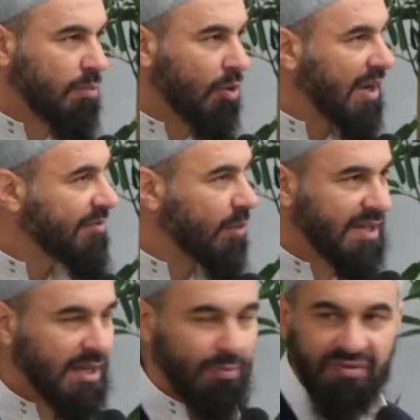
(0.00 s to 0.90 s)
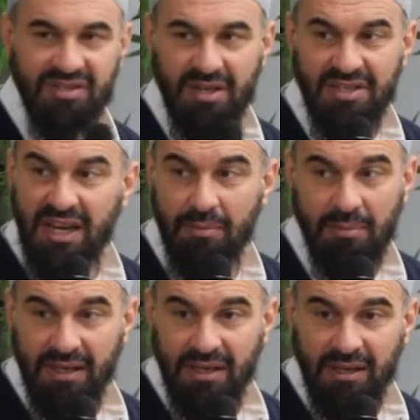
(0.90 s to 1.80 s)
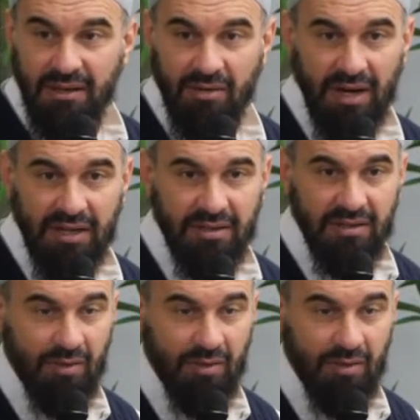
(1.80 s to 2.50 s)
more loved ones than the Prophet sallallahu alaihi wasallam, right?